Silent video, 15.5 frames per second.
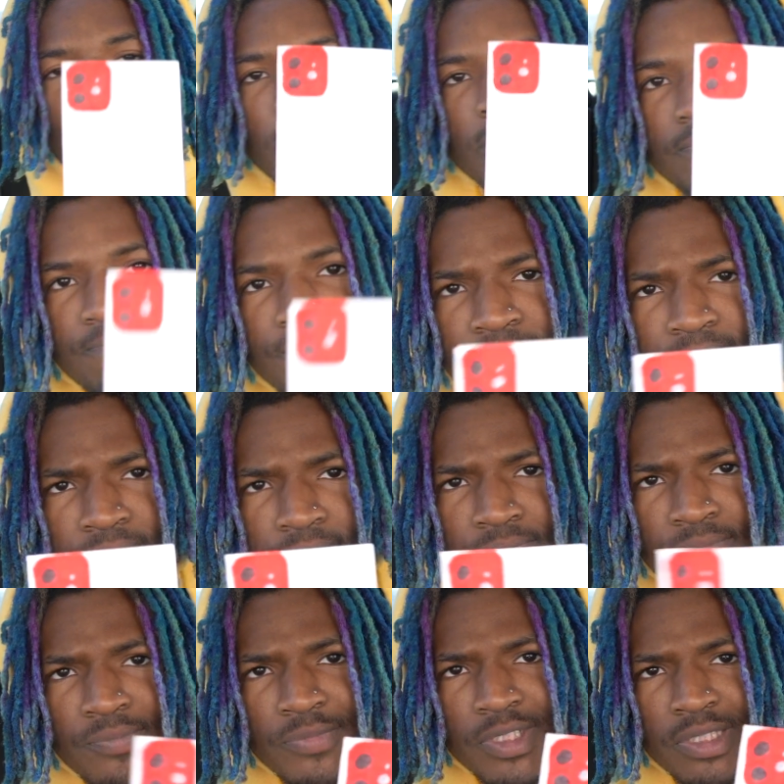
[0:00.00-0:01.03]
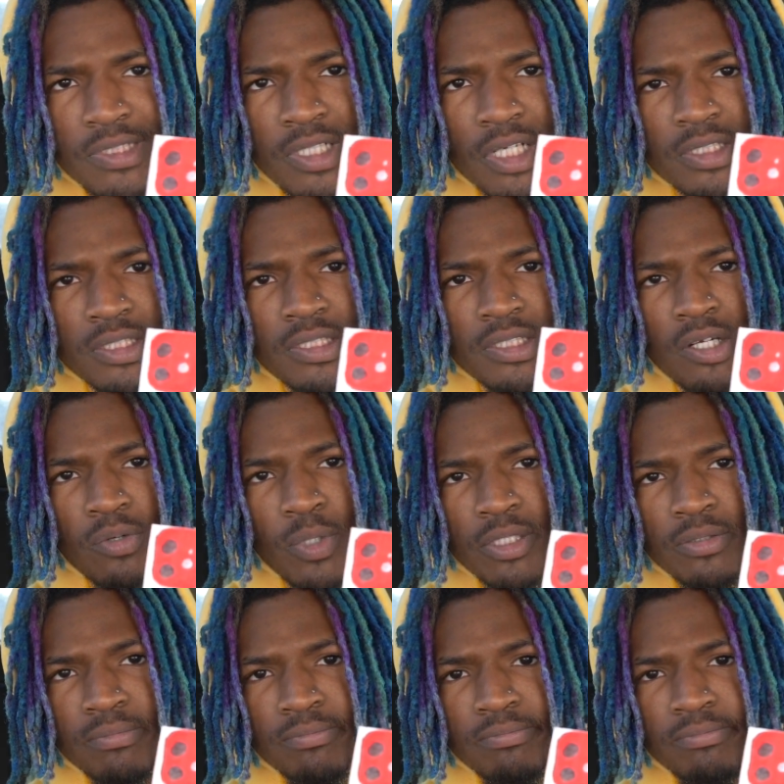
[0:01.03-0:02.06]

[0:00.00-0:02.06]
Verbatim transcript: work? Y'all think it's gonna work?